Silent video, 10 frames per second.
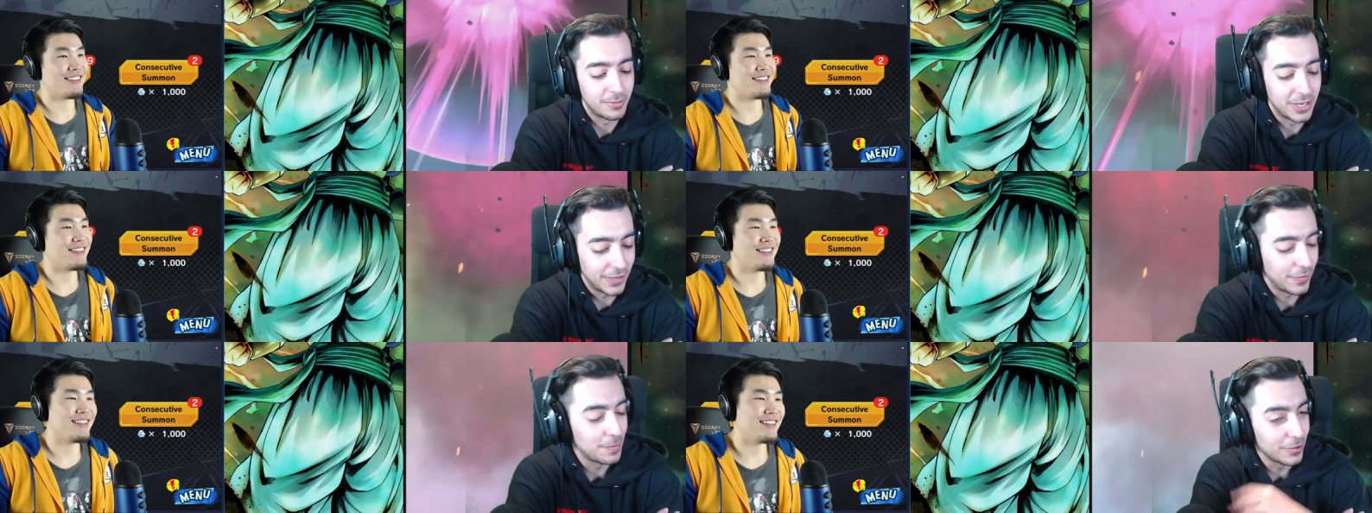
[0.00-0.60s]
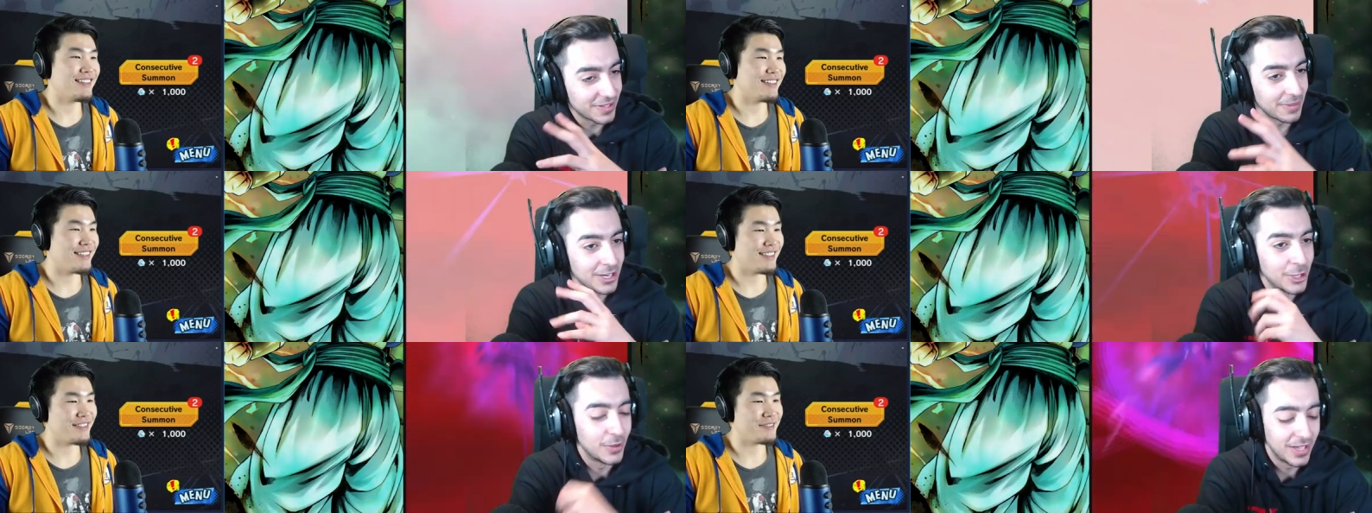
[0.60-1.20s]
Speaker 1: but if we pull something
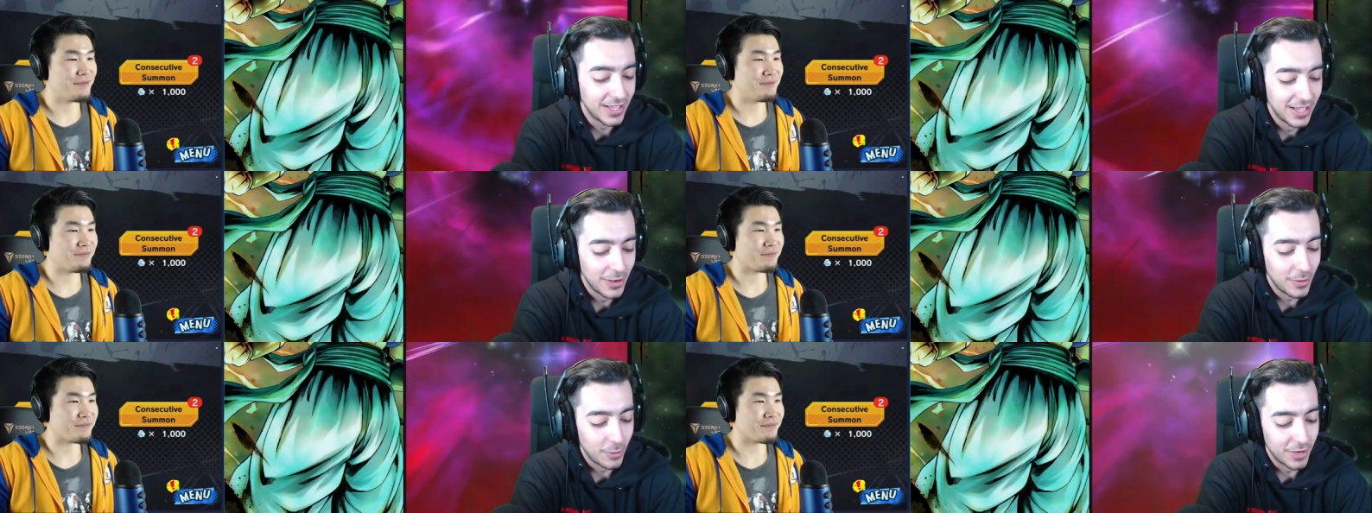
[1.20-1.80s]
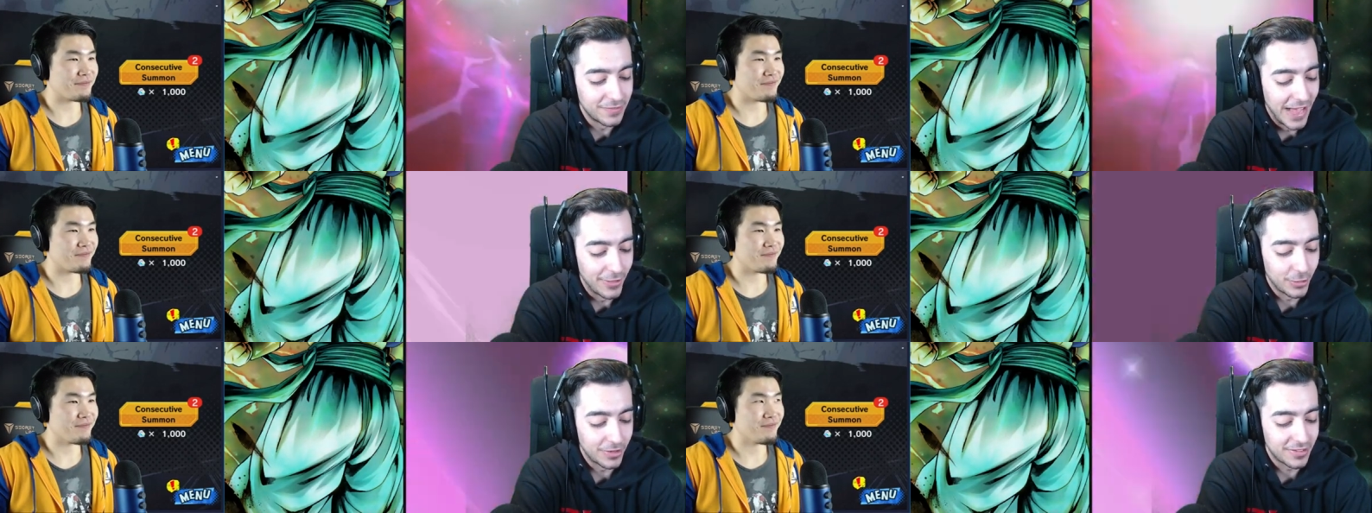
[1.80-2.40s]
new, we would have
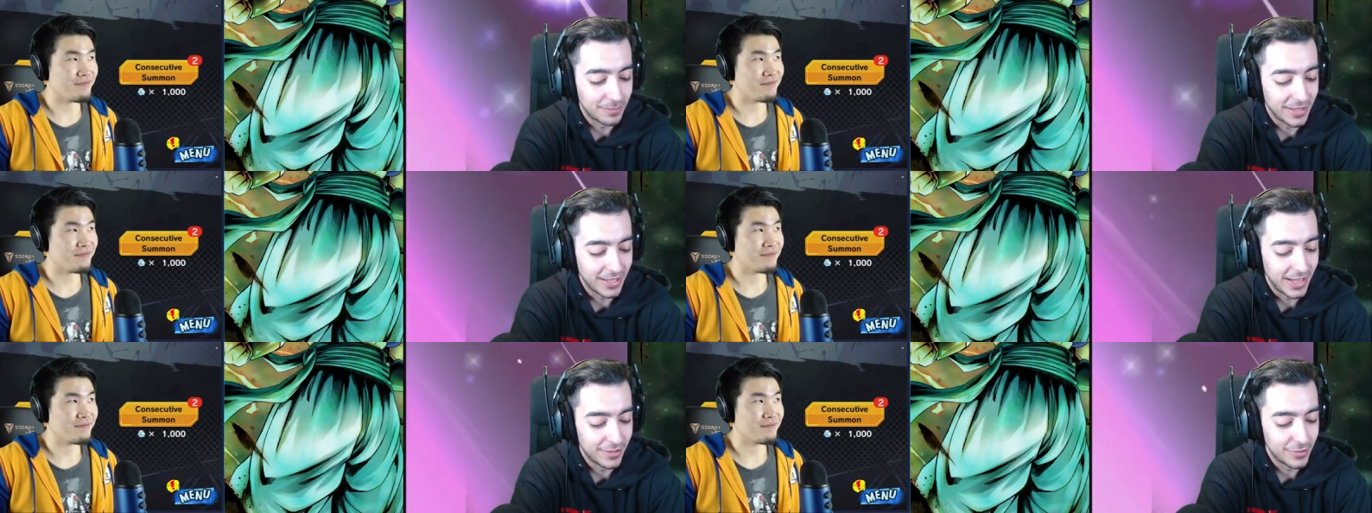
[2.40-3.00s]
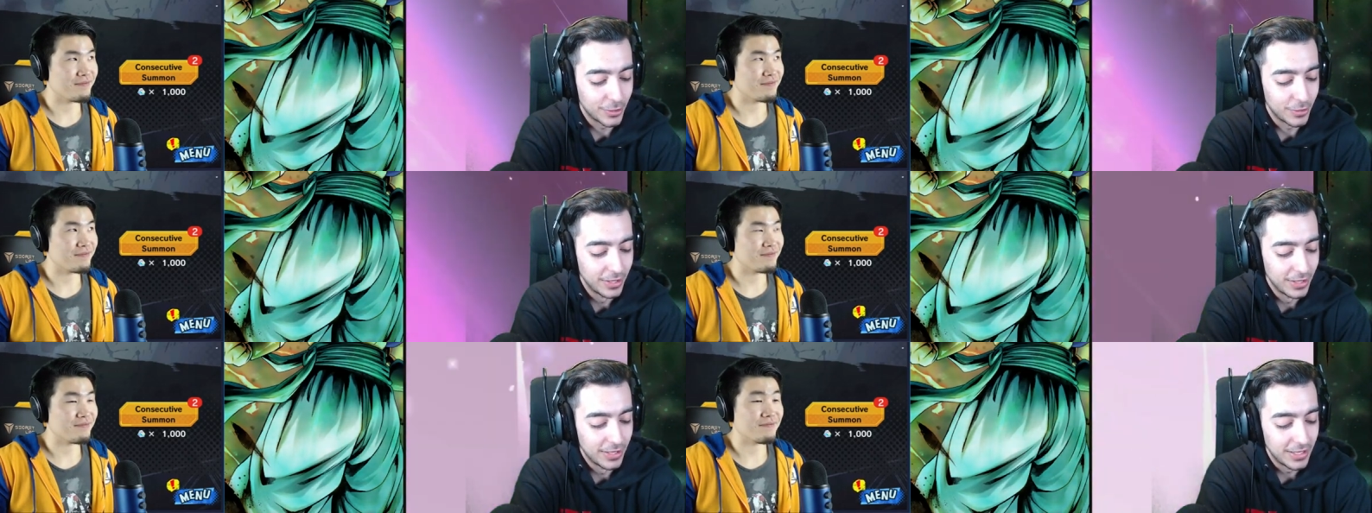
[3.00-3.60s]
downloaded something, guys, so,
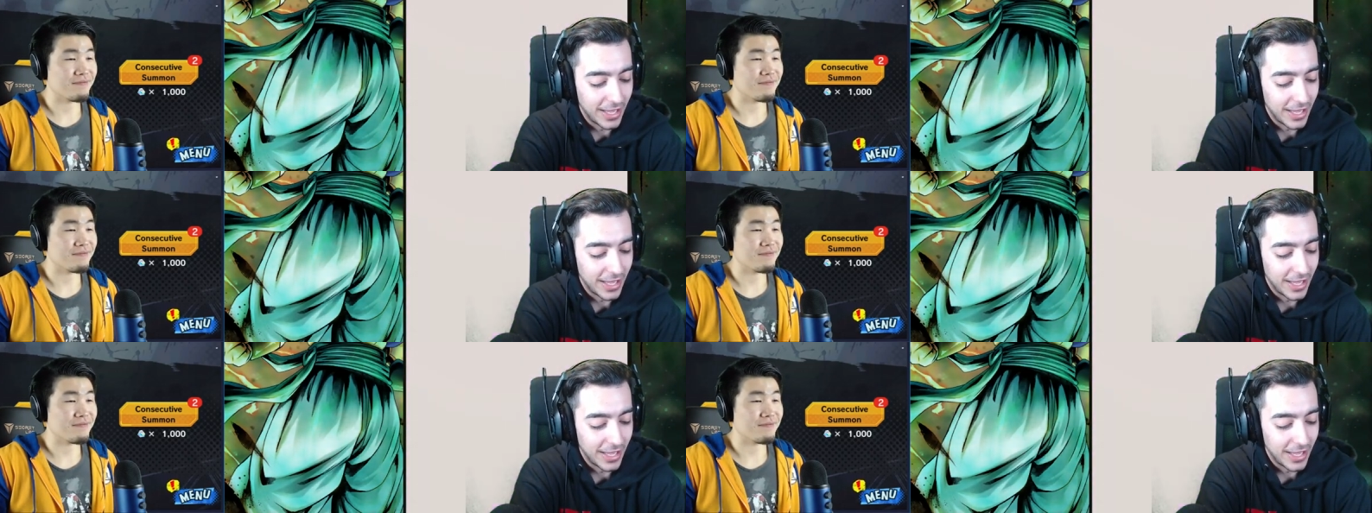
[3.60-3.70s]
yeah.